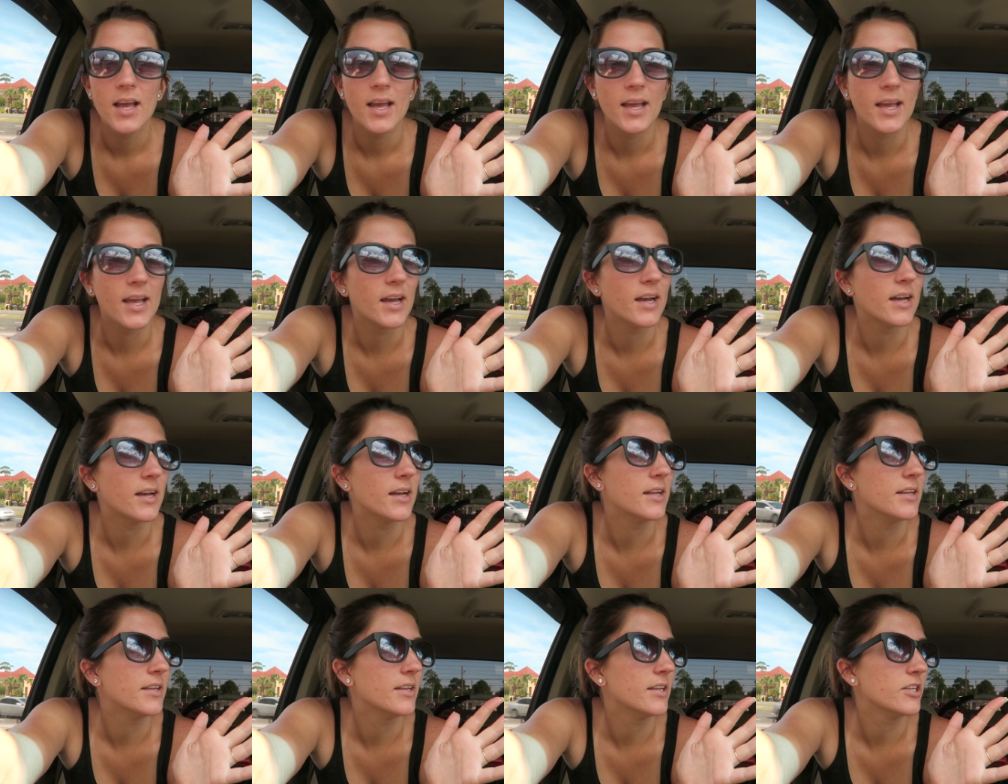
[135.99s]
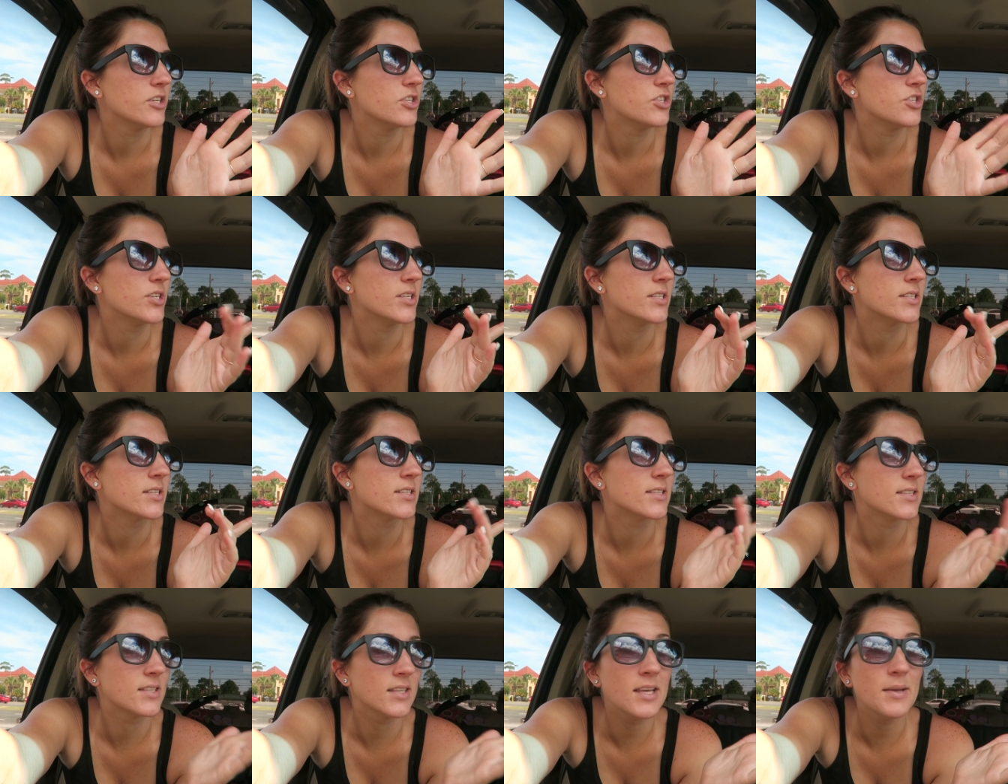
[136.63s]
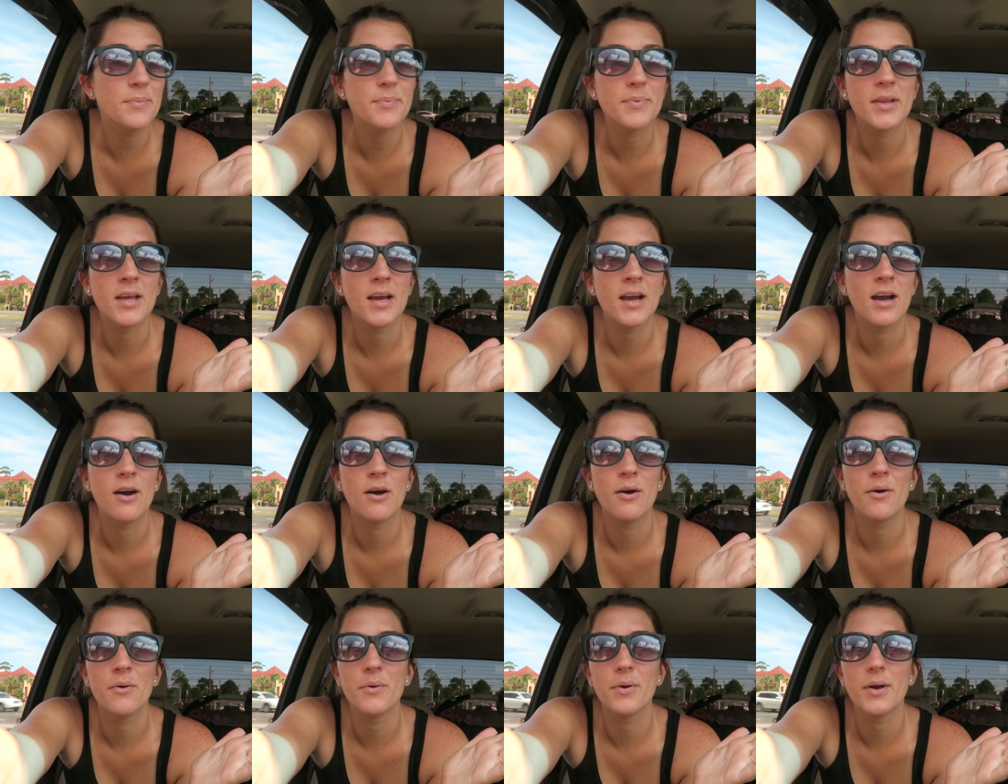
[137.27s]
and she's asleep
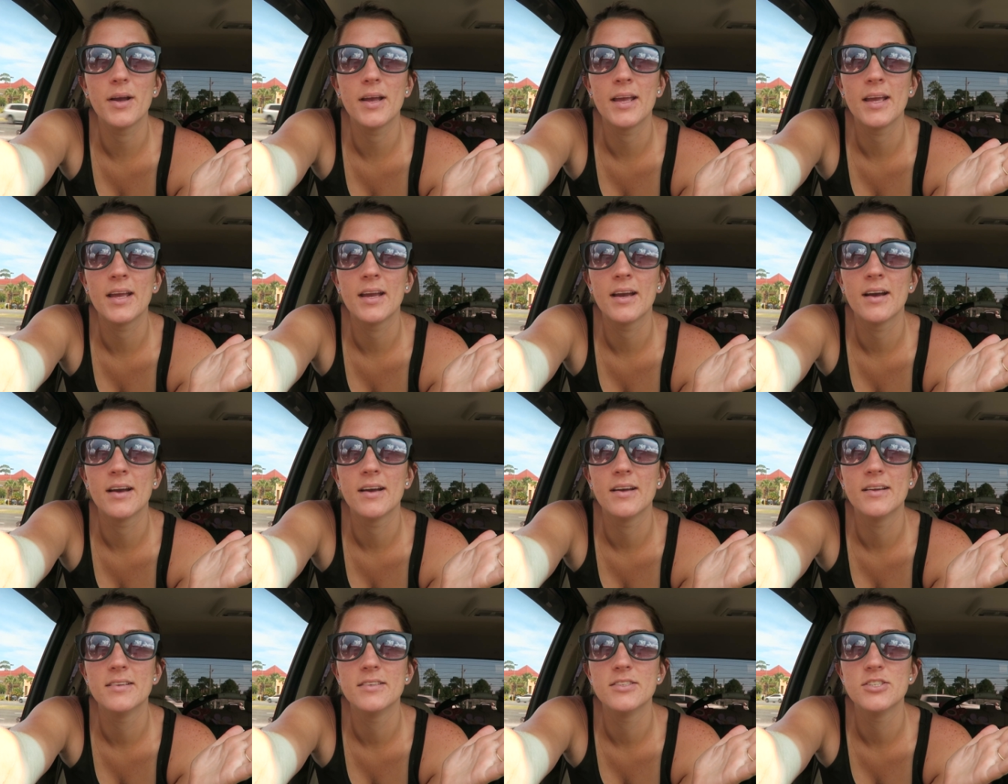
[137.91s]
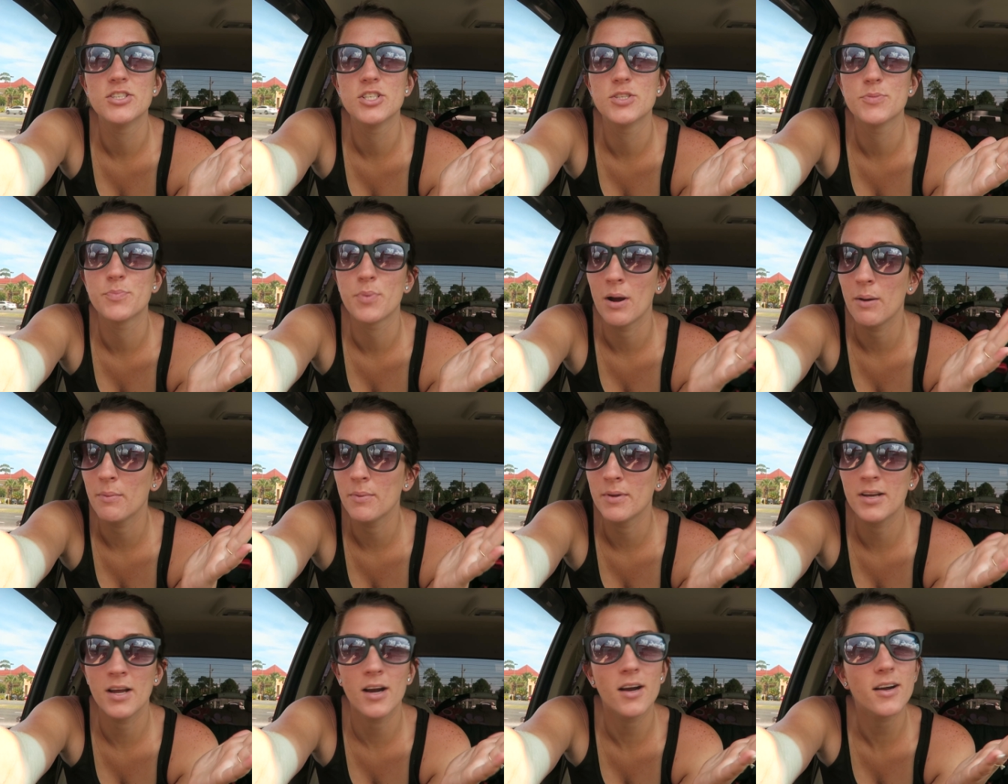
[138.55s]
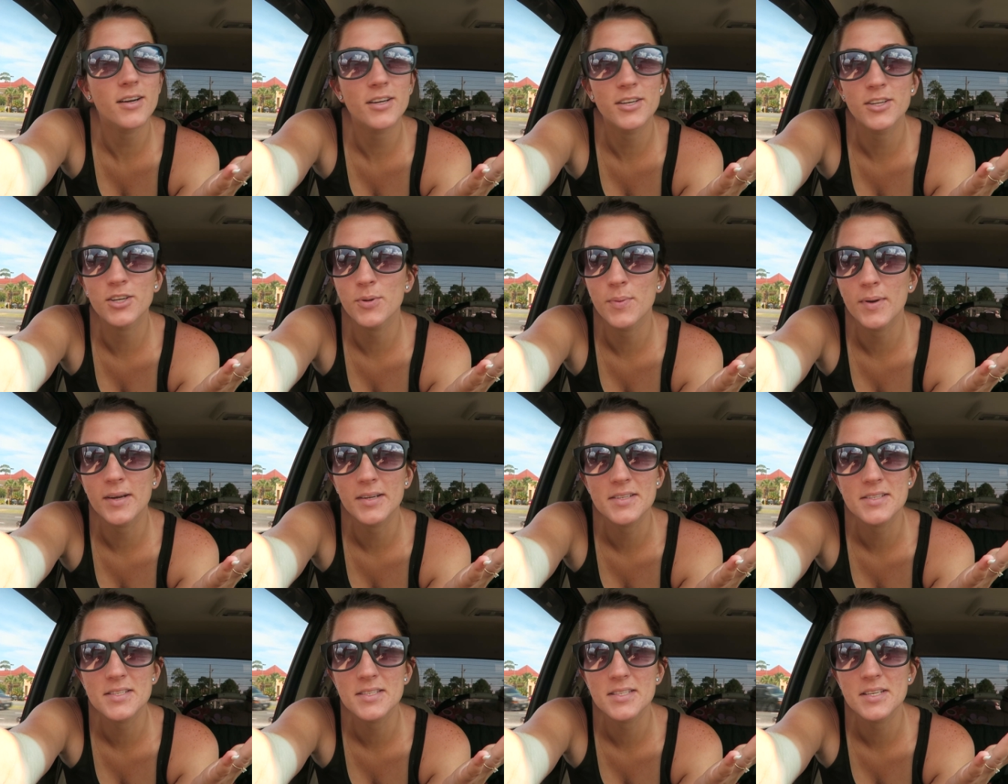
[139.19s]
now and she's probably not gonna go
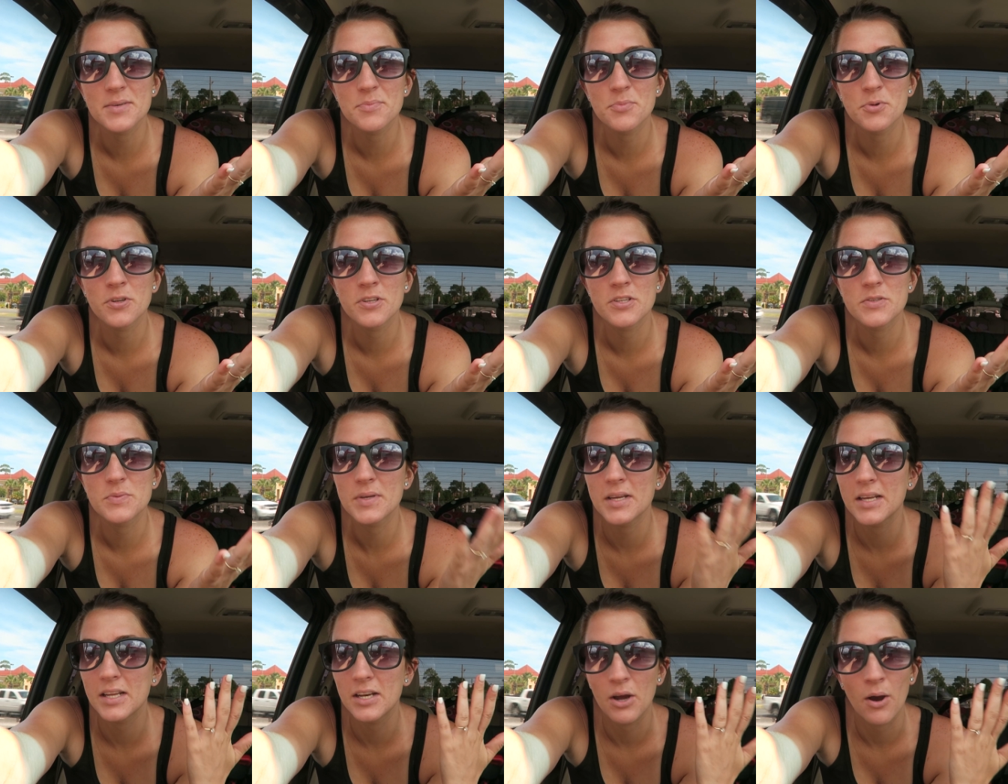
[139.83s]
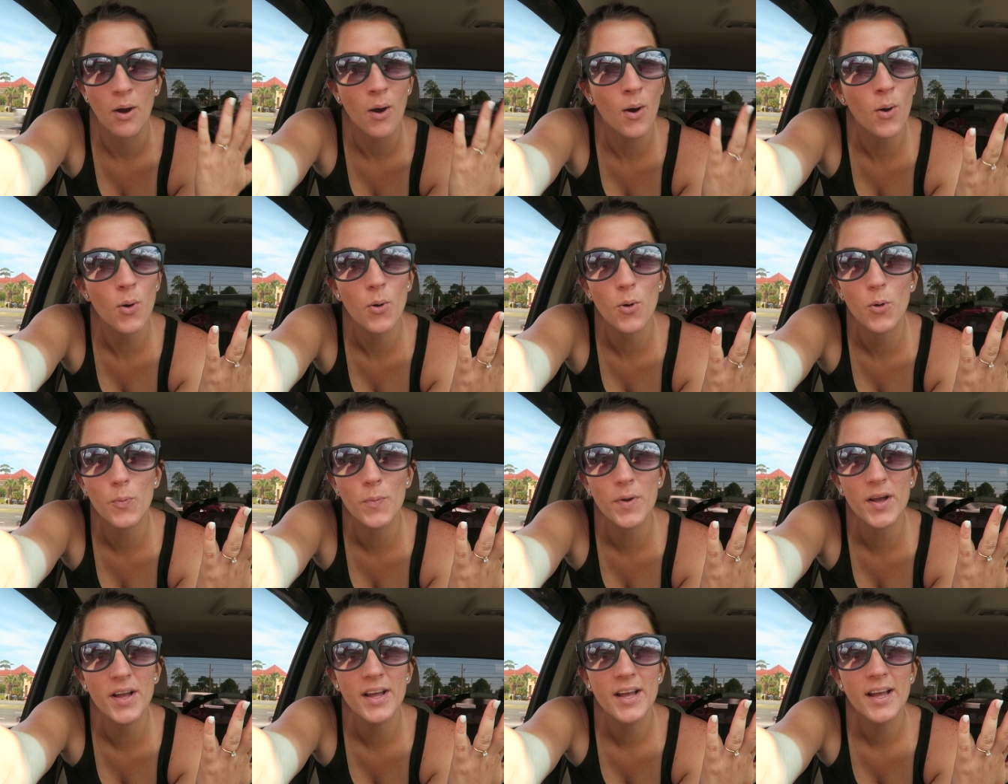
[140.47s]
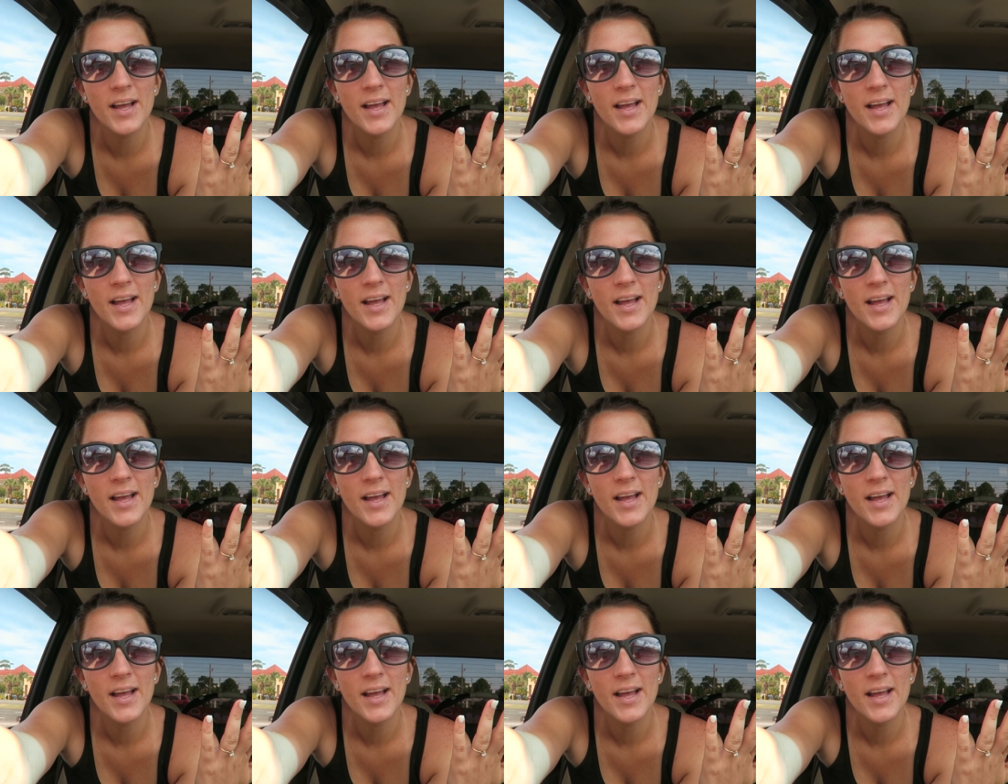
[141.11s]
back to sleep once we get home,